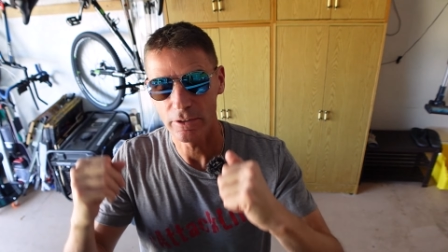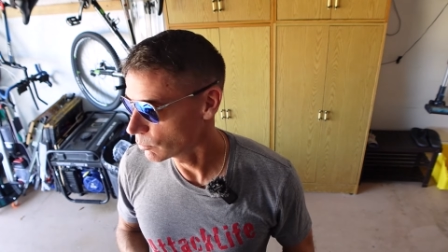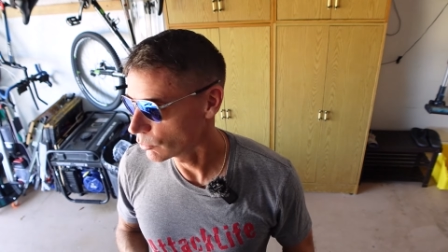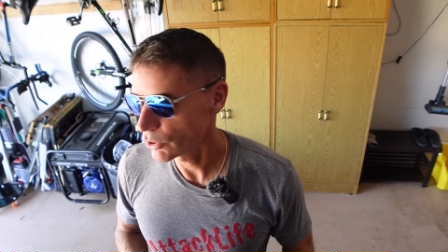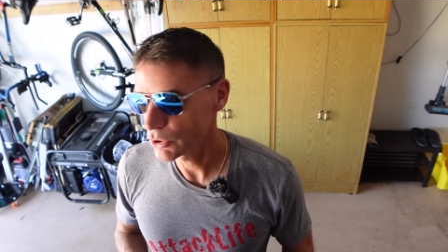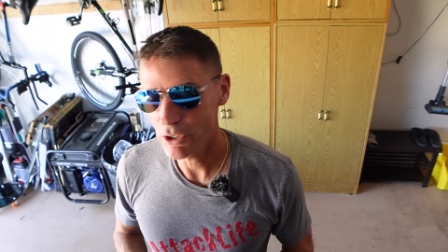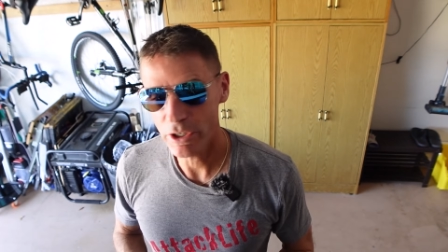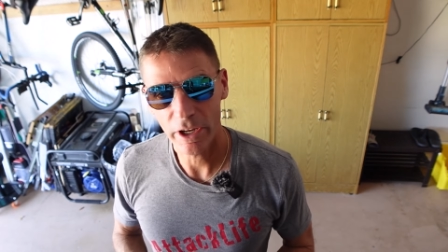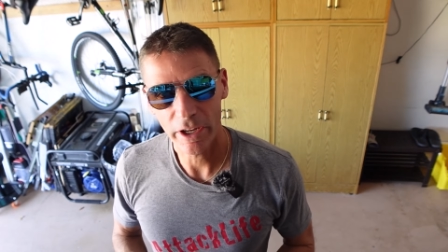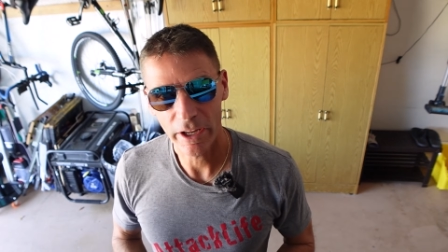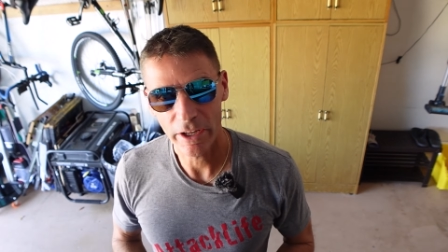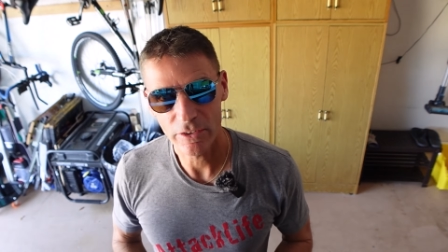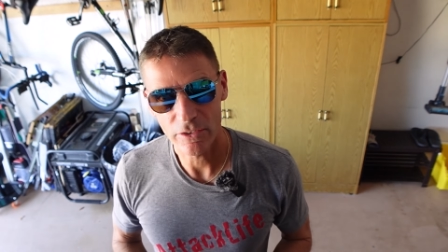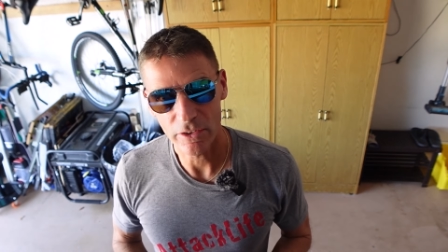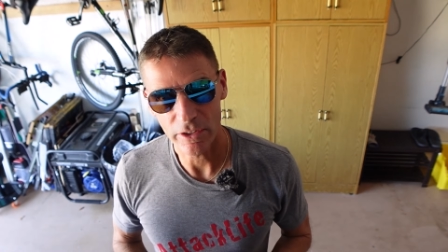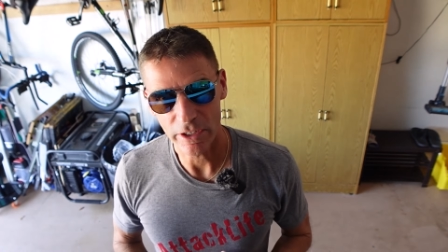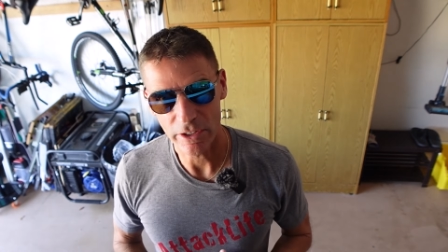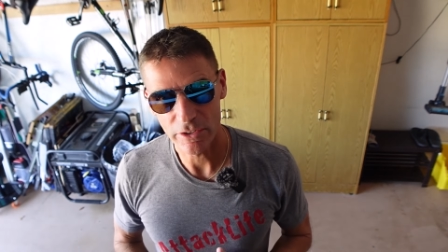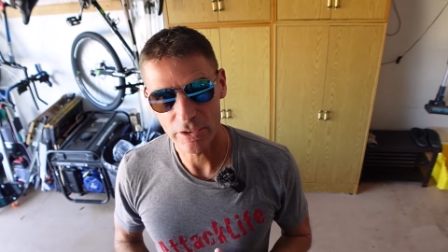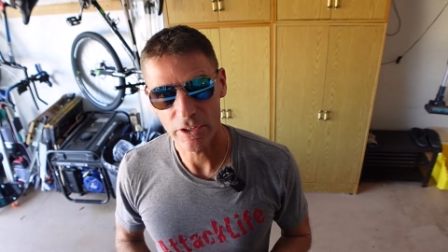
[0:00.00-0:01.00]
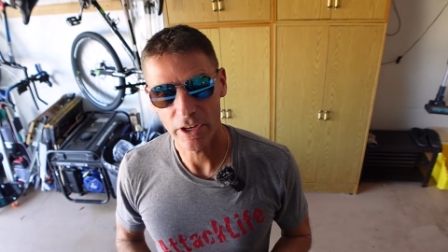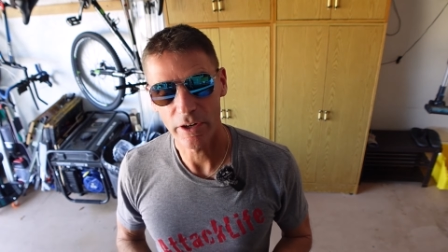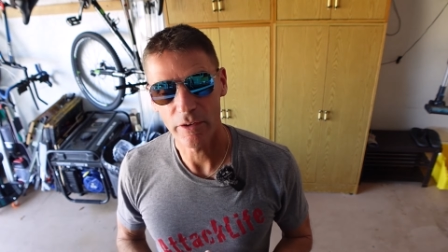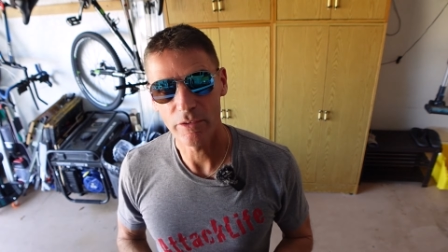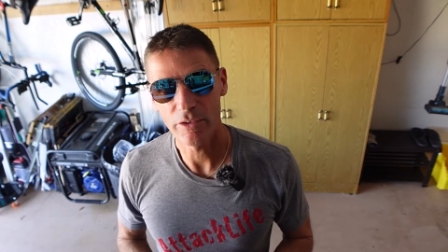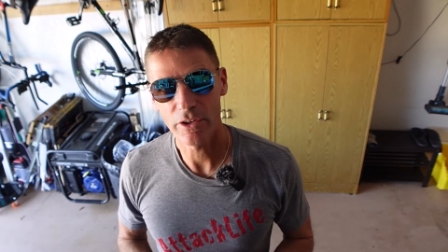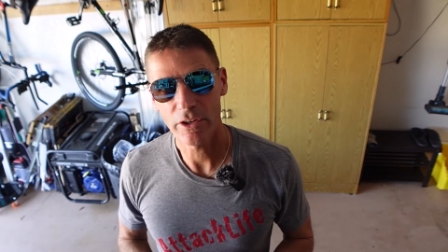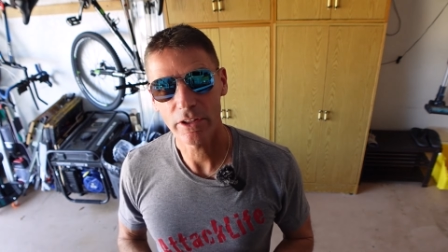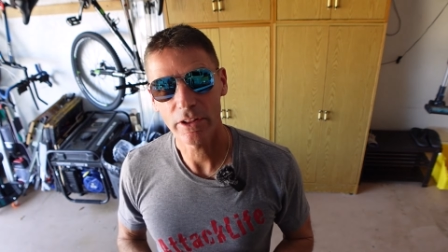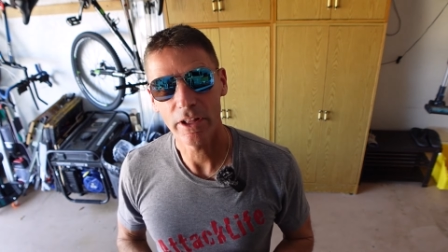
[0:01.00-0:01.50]
brushing against the inside of
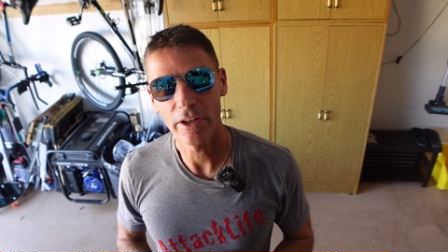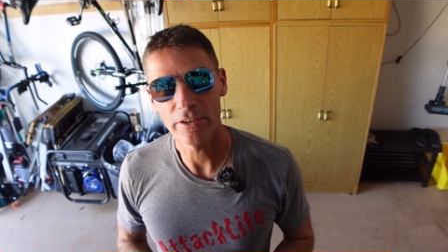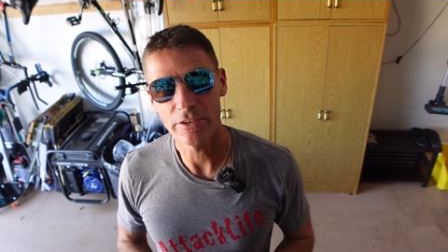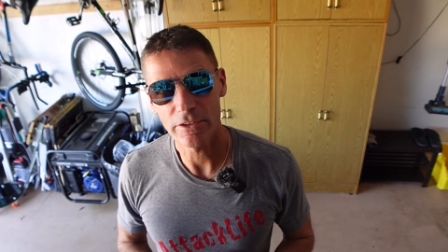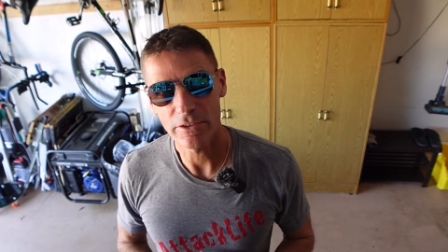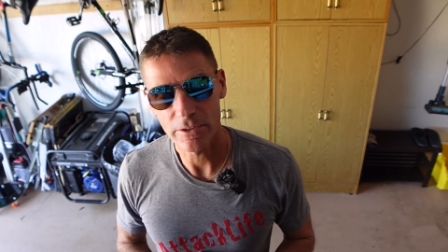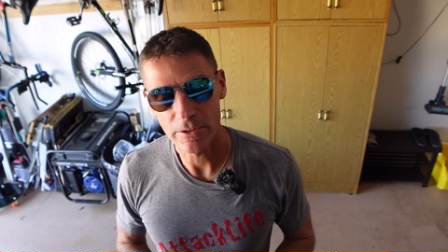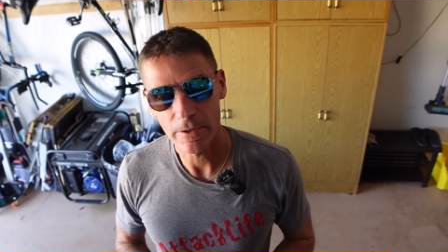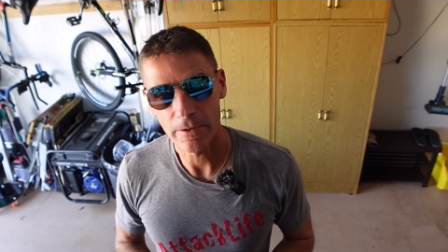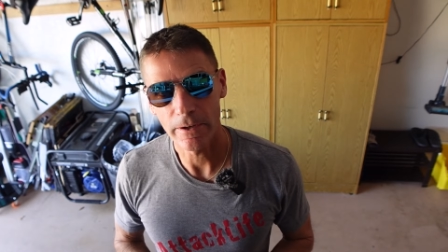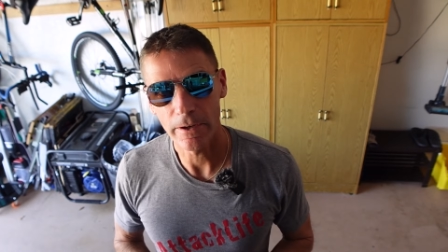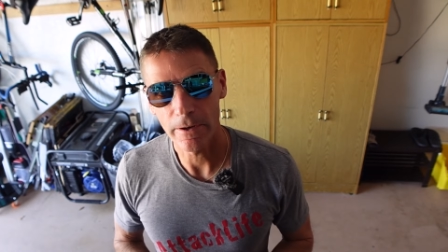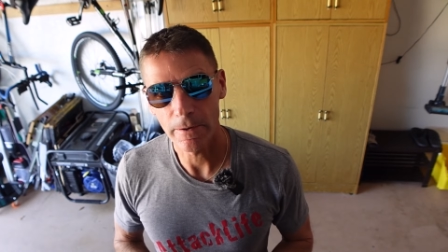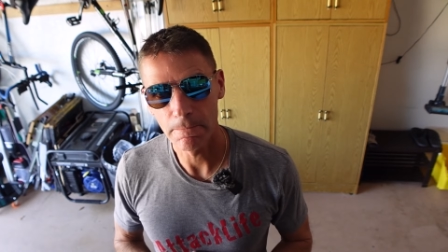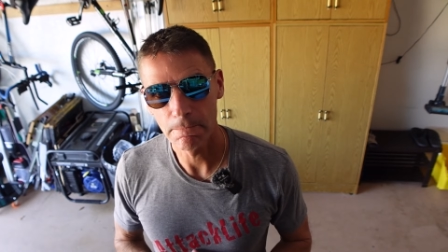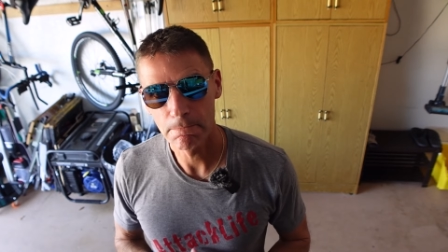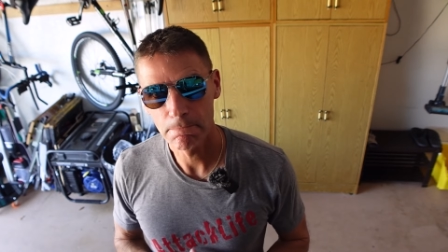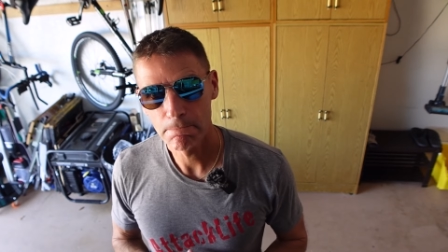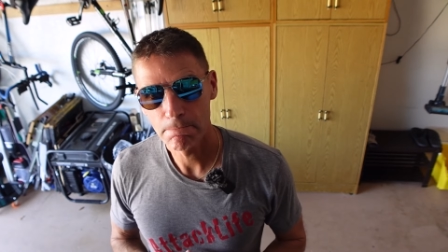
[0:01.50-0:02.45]
the sunglasses, yeah.